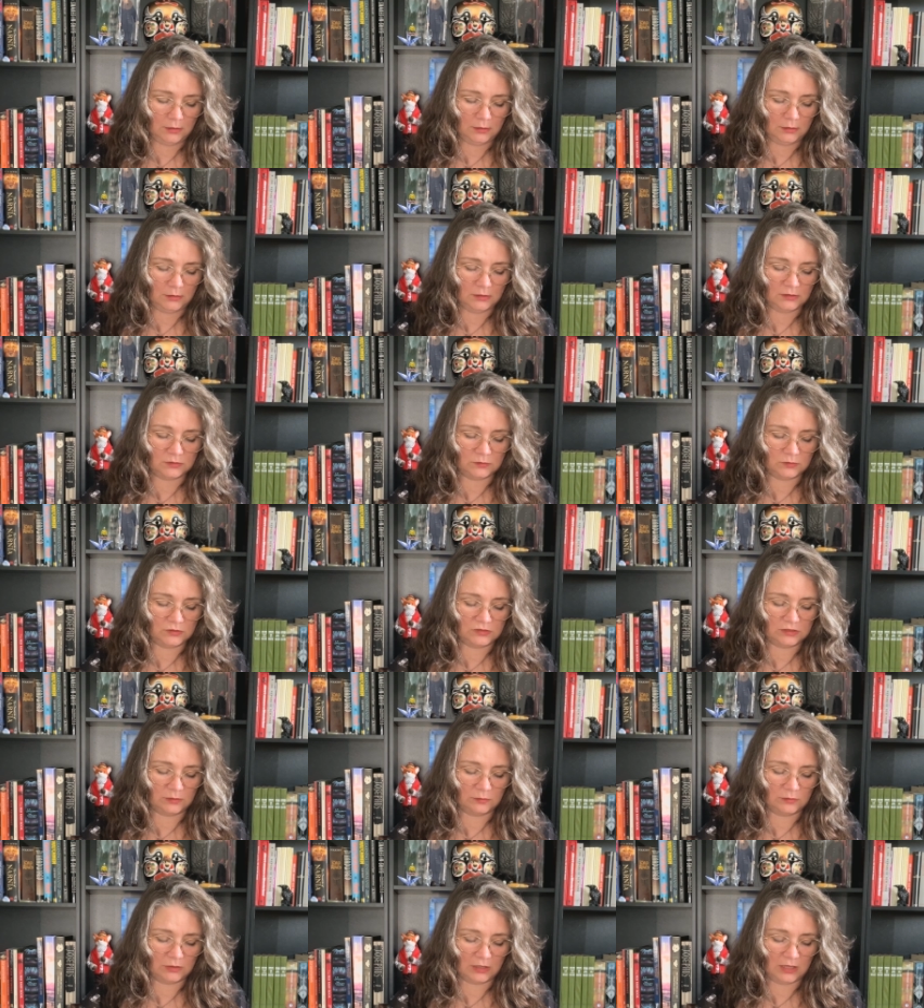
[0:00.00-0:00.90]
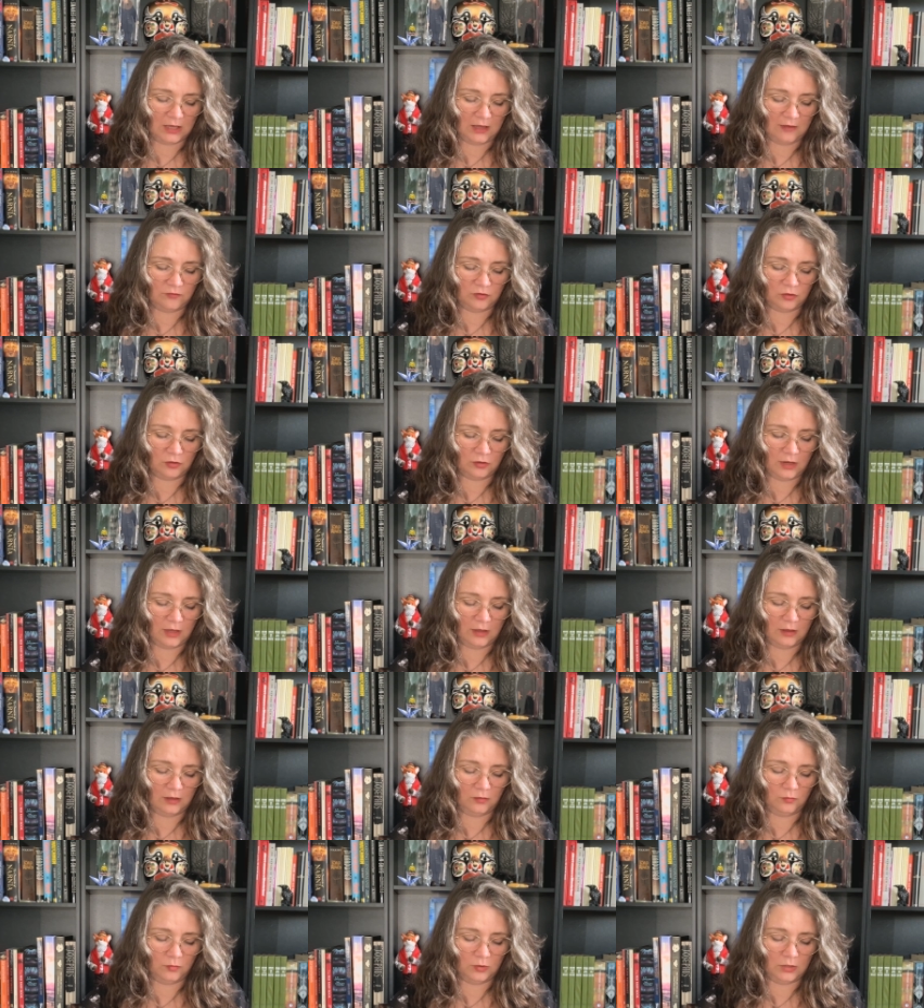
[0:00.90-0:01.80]
This was something heaven or
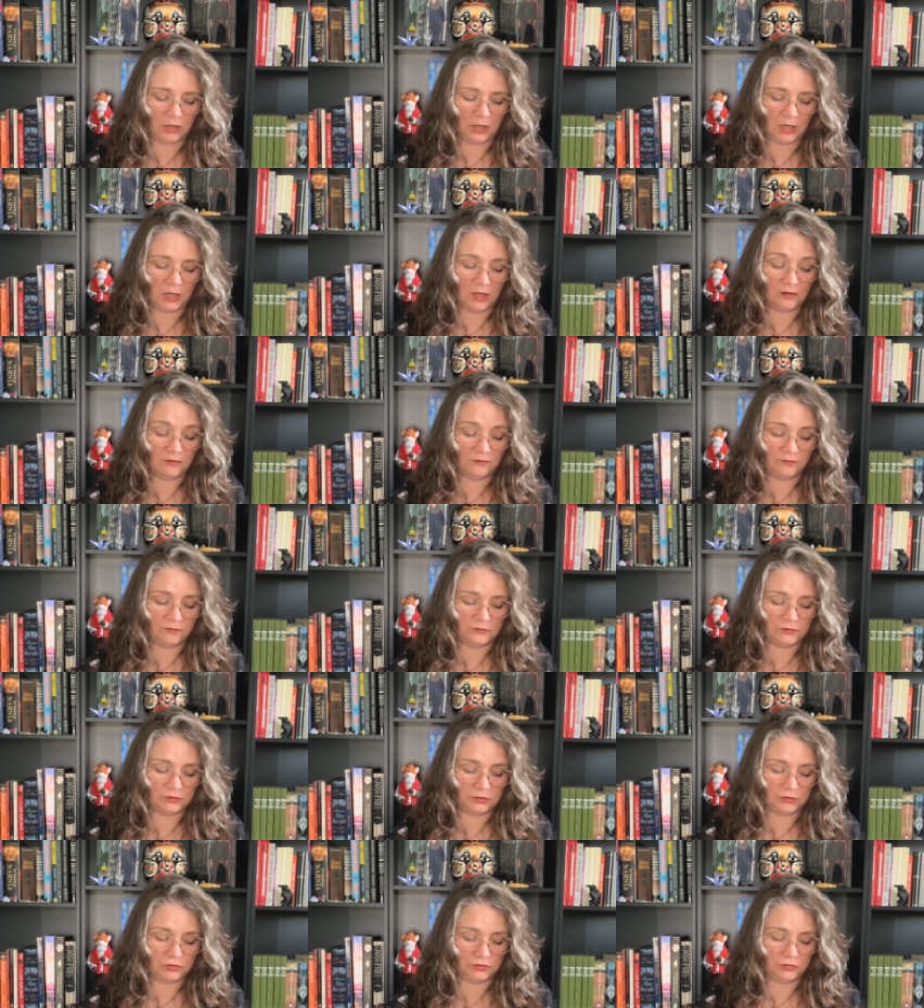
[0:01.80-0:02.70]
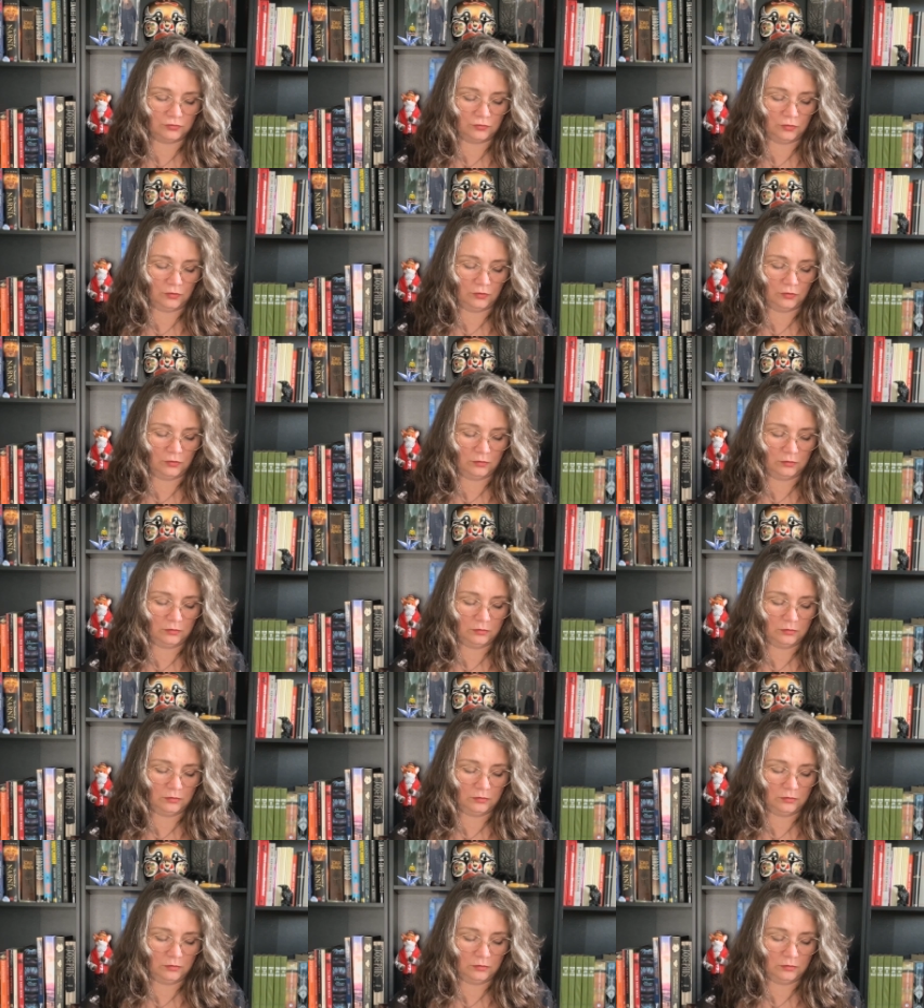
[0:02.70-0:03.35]
hell would love to control.